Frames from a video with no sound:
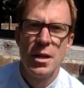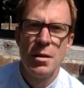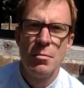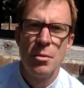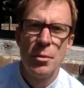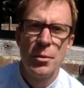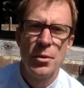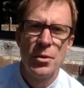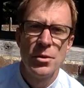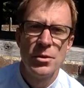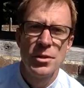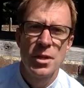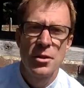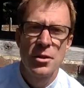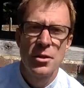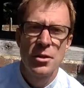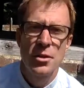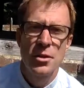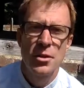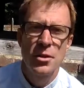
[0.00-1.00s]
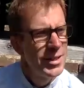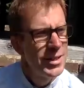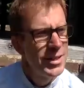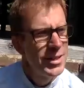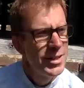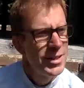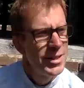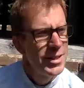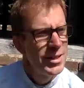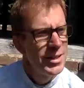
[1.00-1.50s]
But we also,
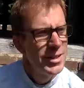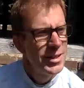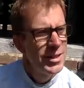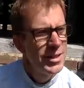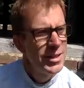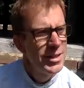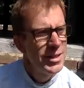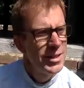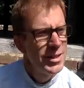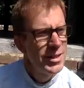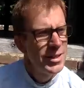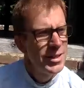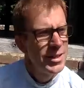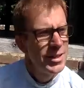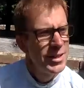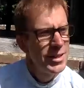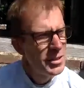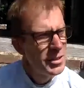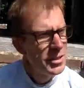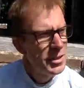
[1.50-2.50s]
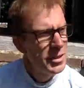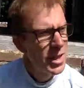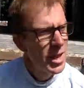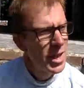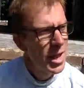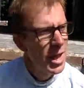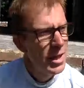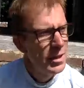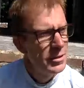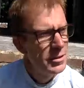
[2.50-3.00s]
if we're going to have to
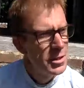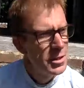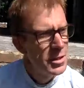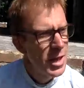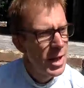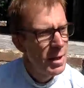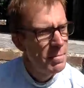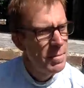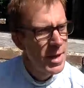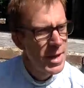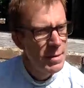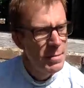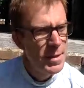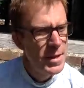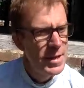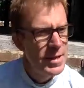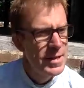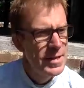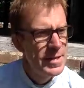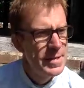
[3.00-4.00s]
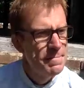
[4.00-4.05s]
do that, maybe